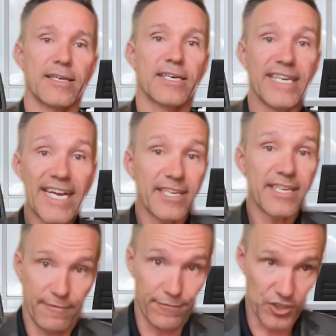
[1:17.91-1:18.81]
connected
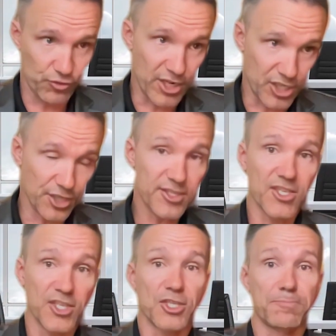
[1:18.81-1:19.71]
infrastructure
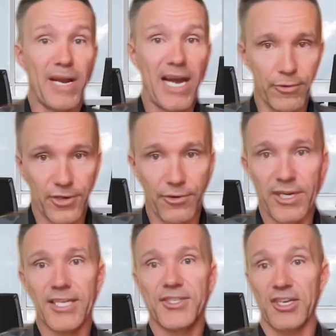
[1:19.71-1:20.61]
such as power
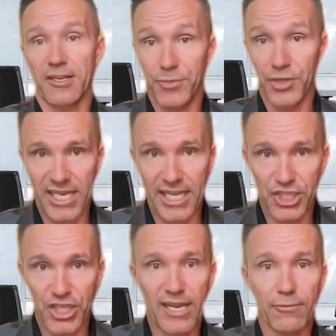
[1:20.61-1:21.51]
grids and
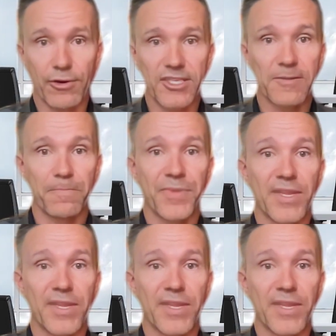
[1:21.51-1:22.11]
communication networks,